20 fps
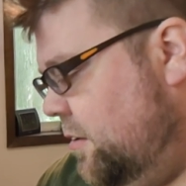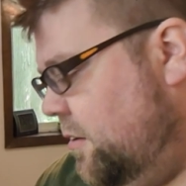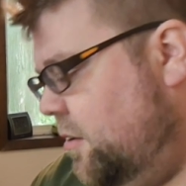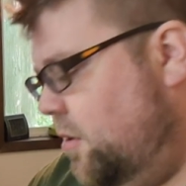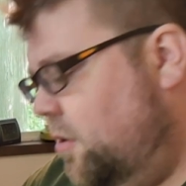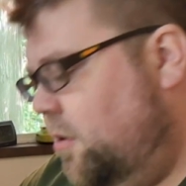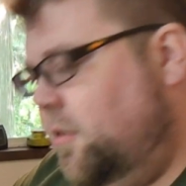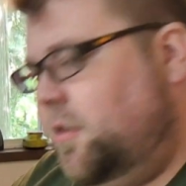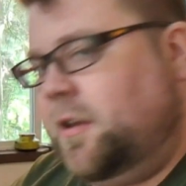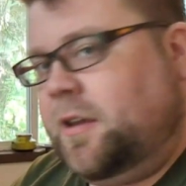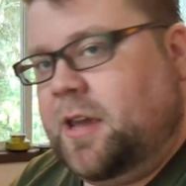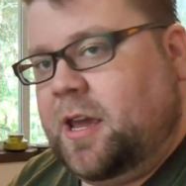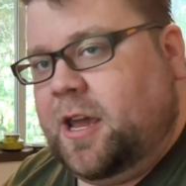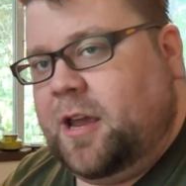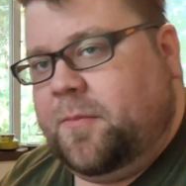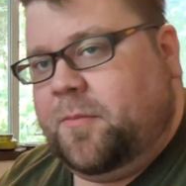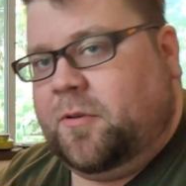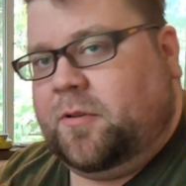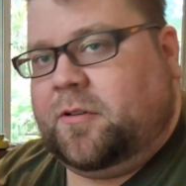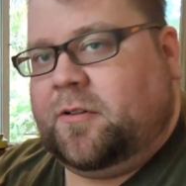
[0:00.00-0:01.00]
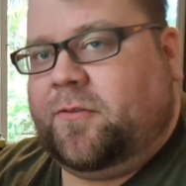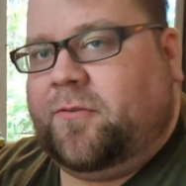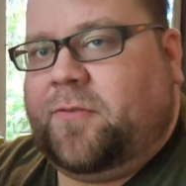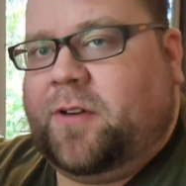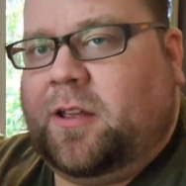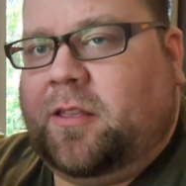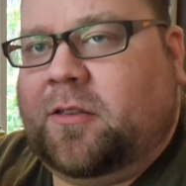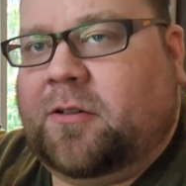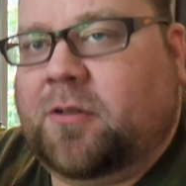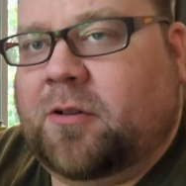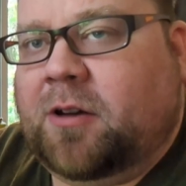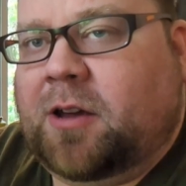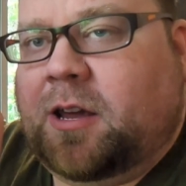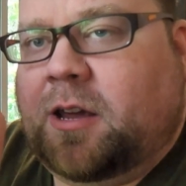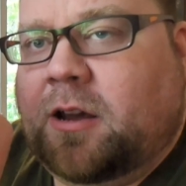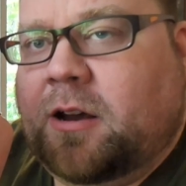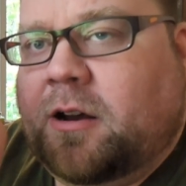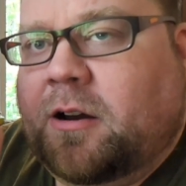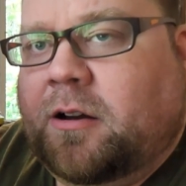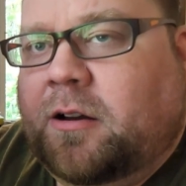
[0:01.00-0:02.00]
all the cables are fed through
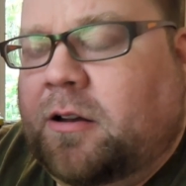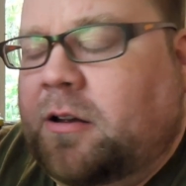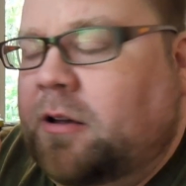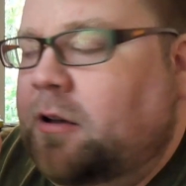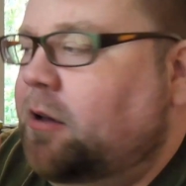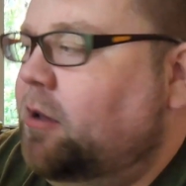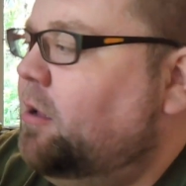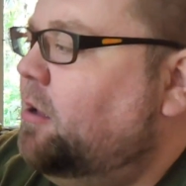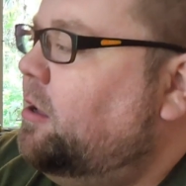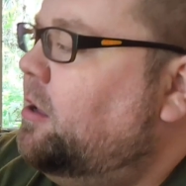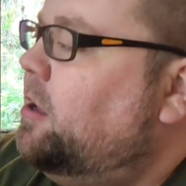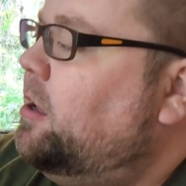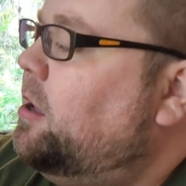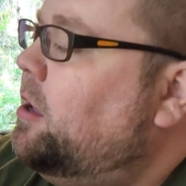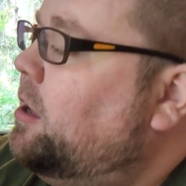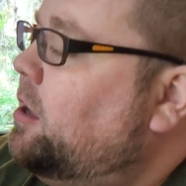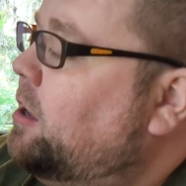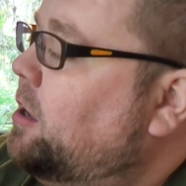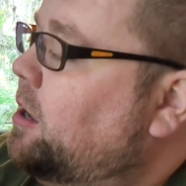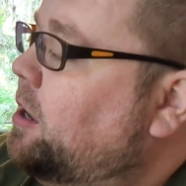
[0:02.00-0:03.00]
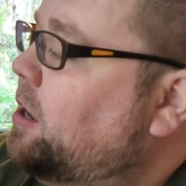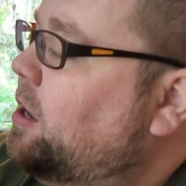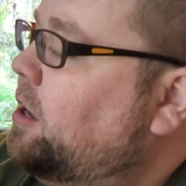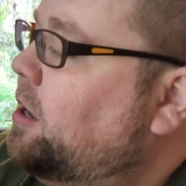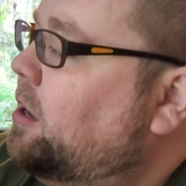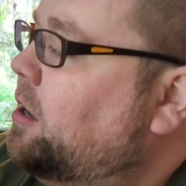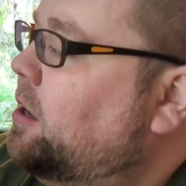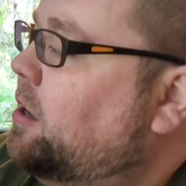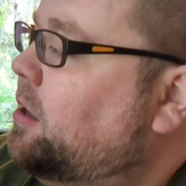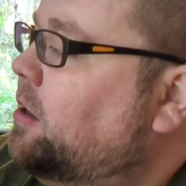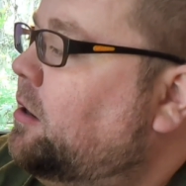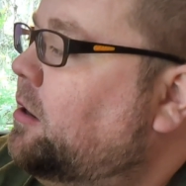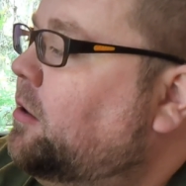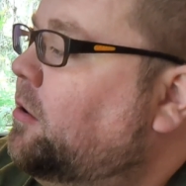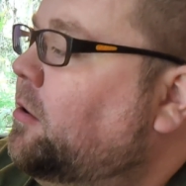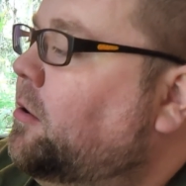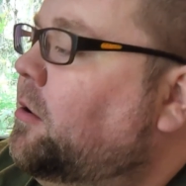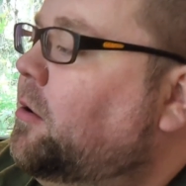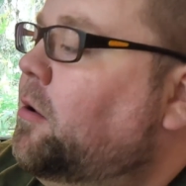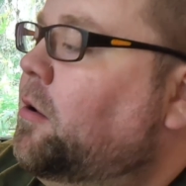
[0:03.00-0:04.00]
here, and
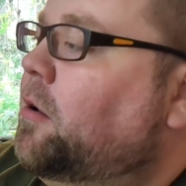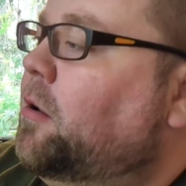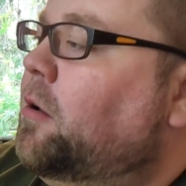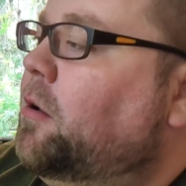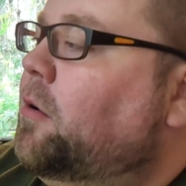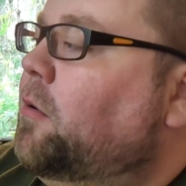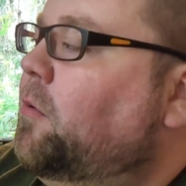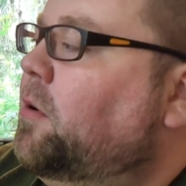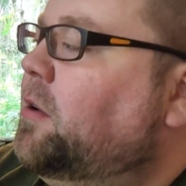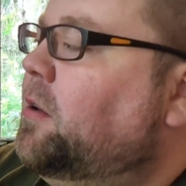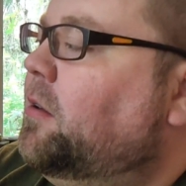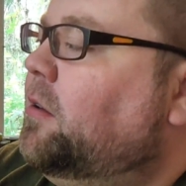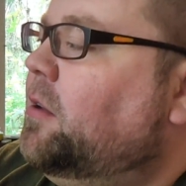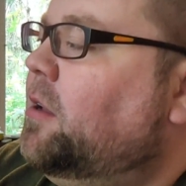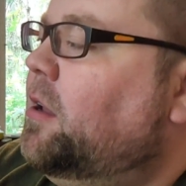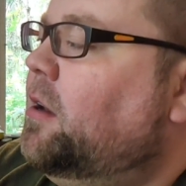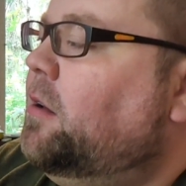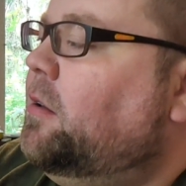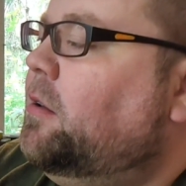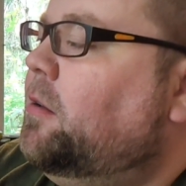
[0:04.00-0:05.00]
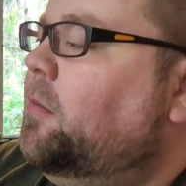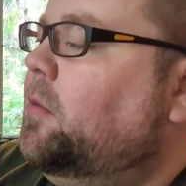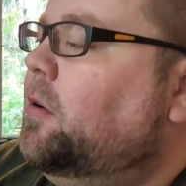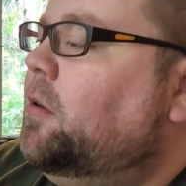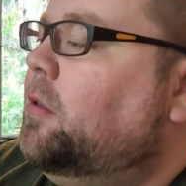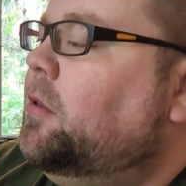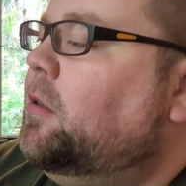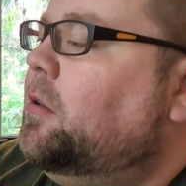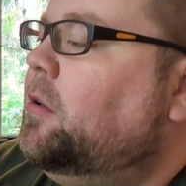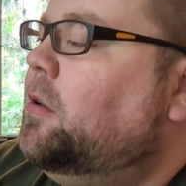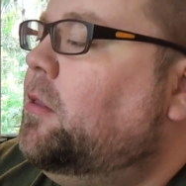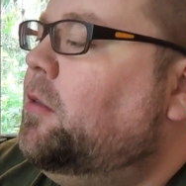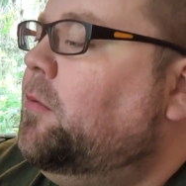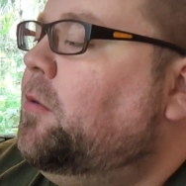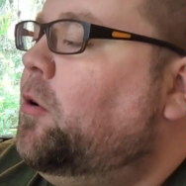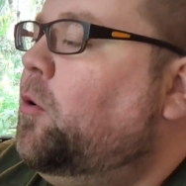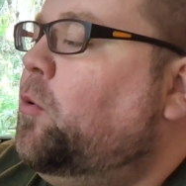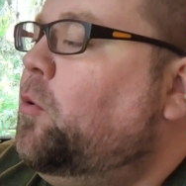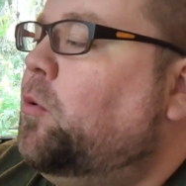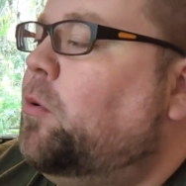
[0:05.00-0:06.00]
which is kind of similar to the other
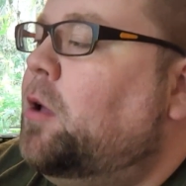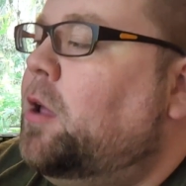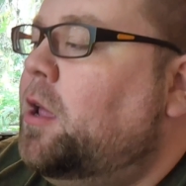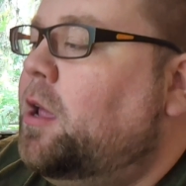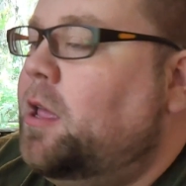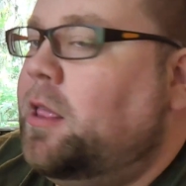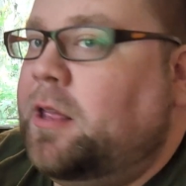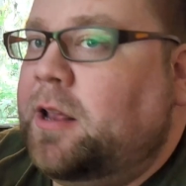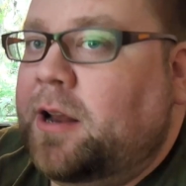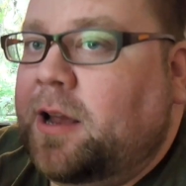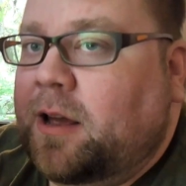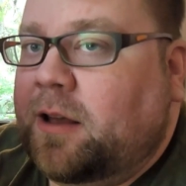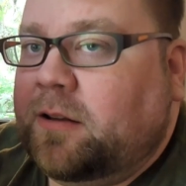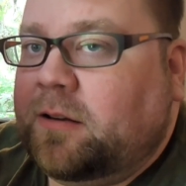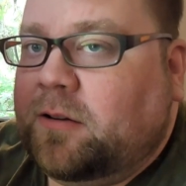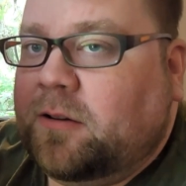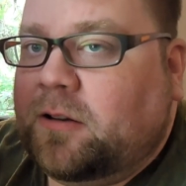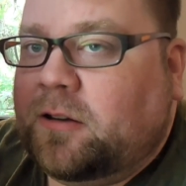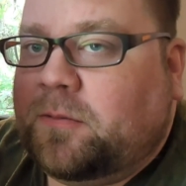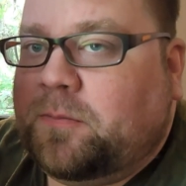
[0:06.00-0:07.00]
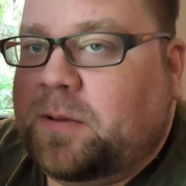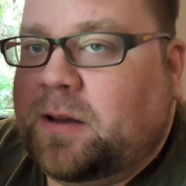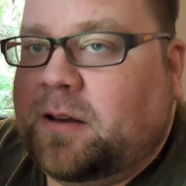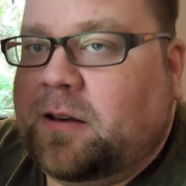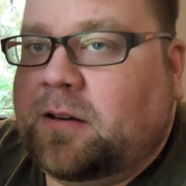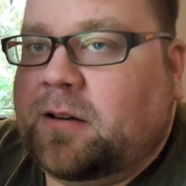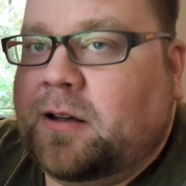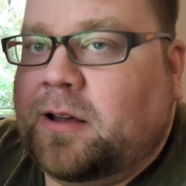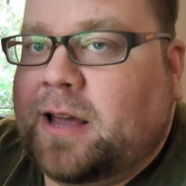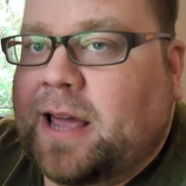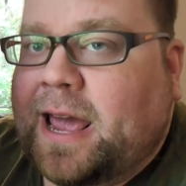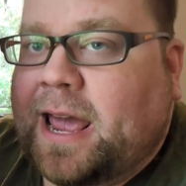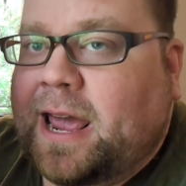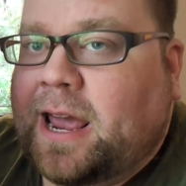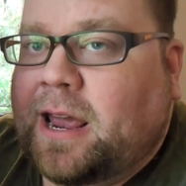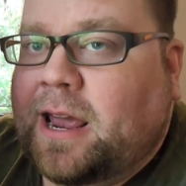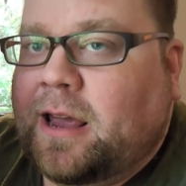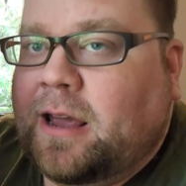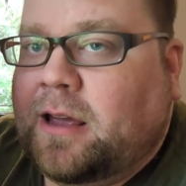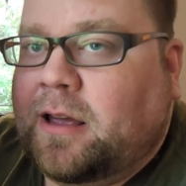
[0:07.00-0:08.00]
one. Oh, and it has
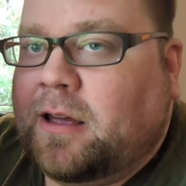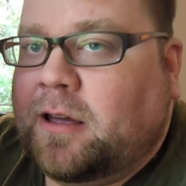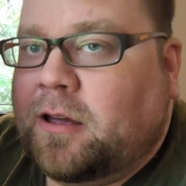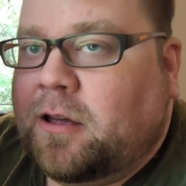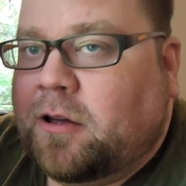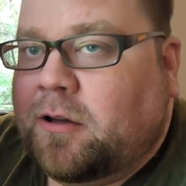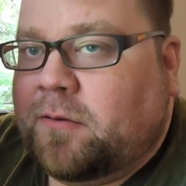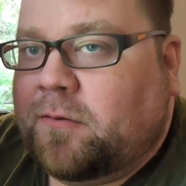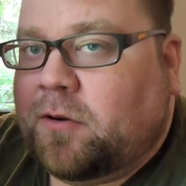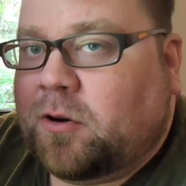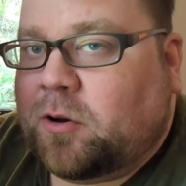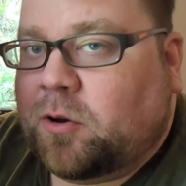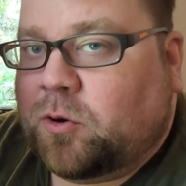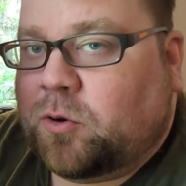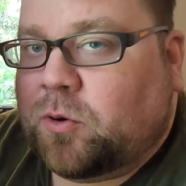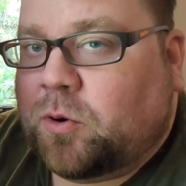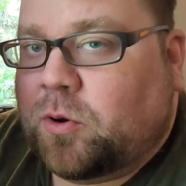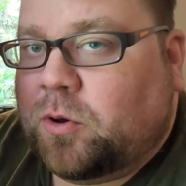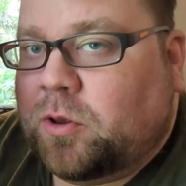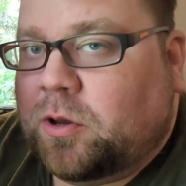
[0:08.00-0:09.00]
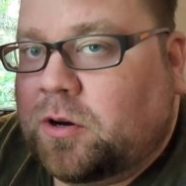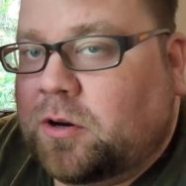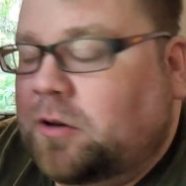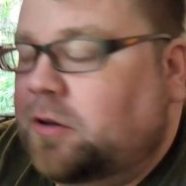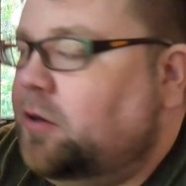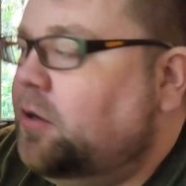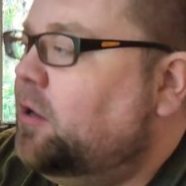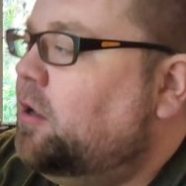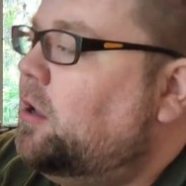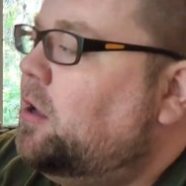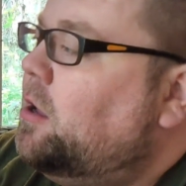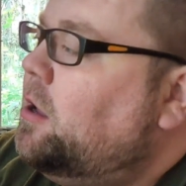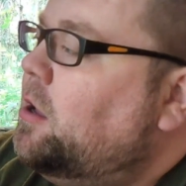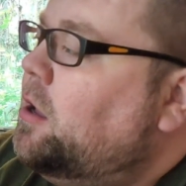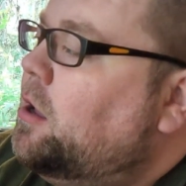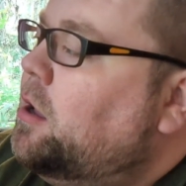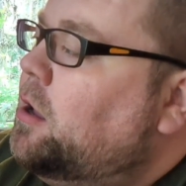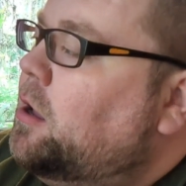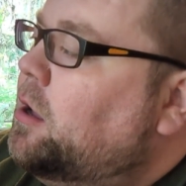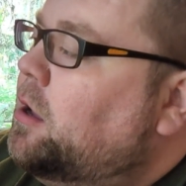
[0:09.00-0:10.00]
USB-A for controllers
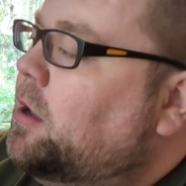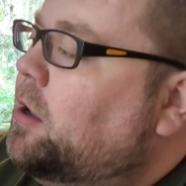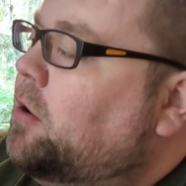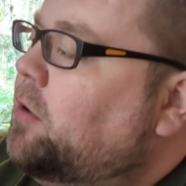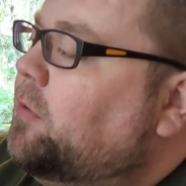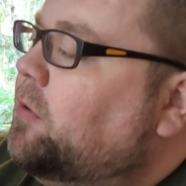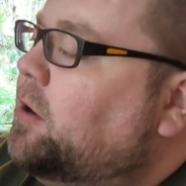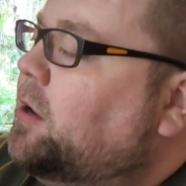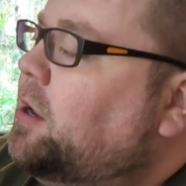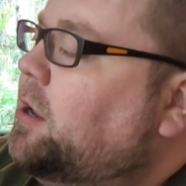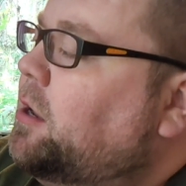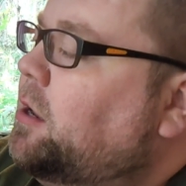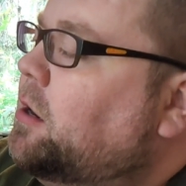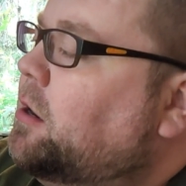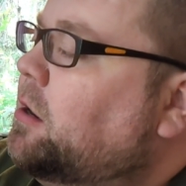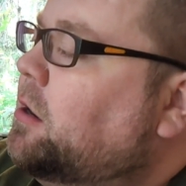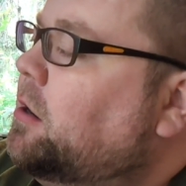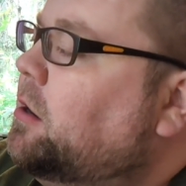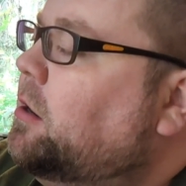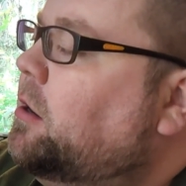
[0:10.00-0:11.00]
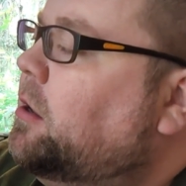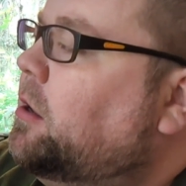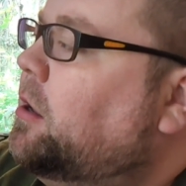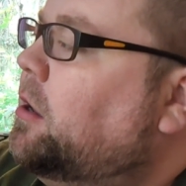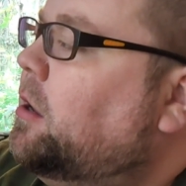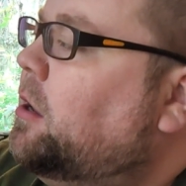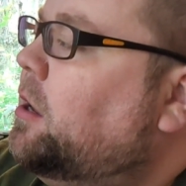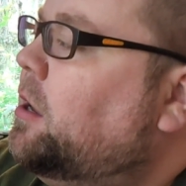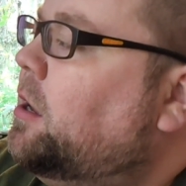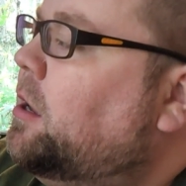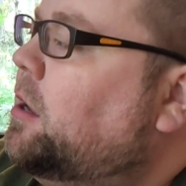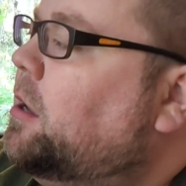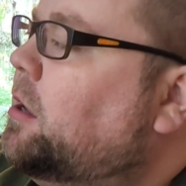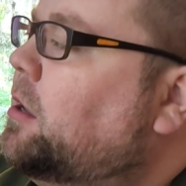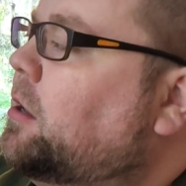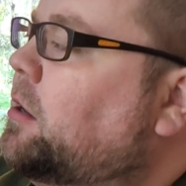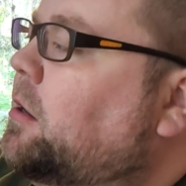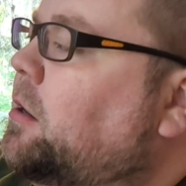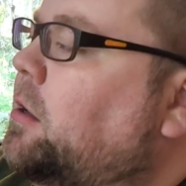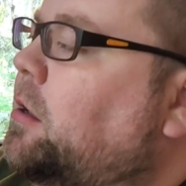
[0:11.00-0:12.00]
over here,
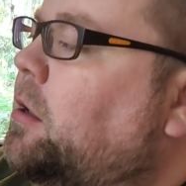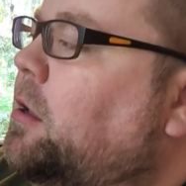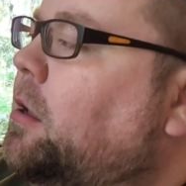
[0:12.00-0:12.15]
and